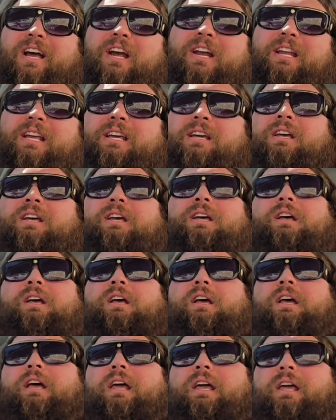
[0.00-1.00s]
up signing,
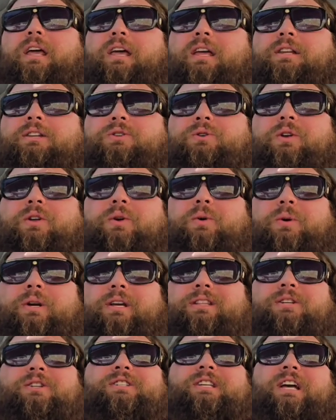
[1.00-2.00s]
and to a
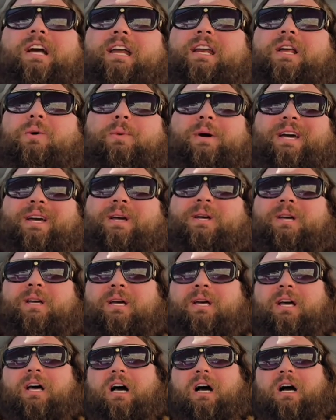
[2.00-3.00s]
degree they're signing away
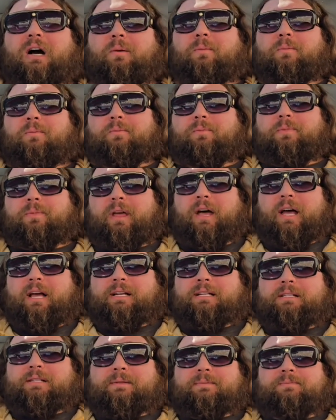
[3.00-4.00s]

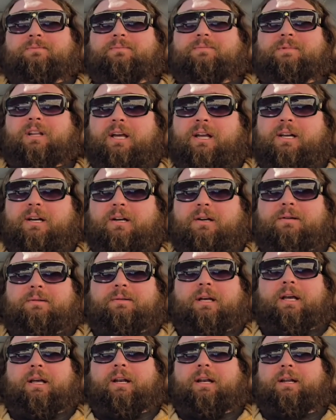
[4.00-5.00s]
that data.
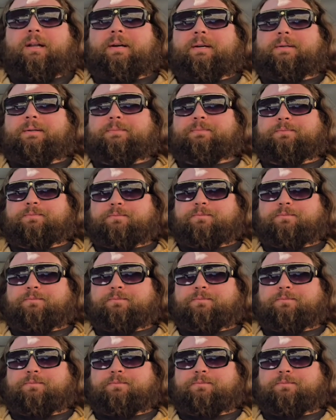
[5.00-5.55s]
And